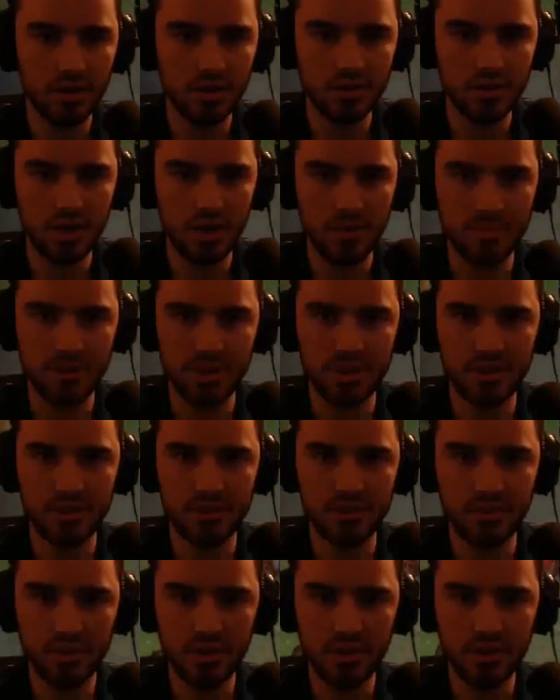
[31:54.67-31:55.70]
Dropping the
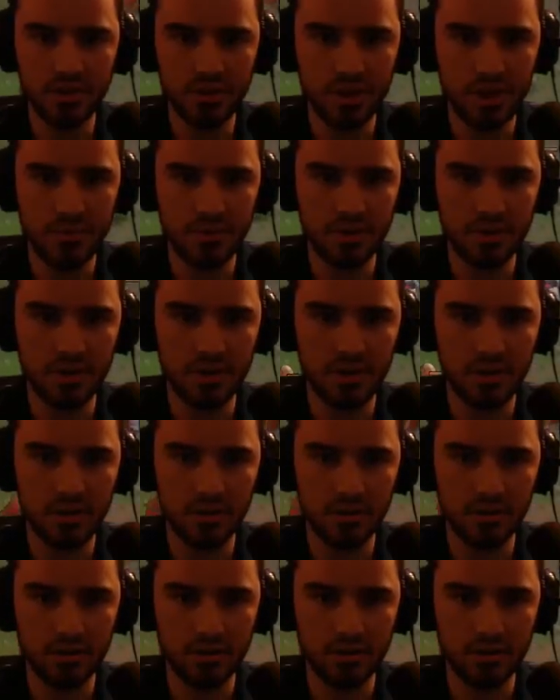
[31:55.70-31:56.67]
Q. Drop the long...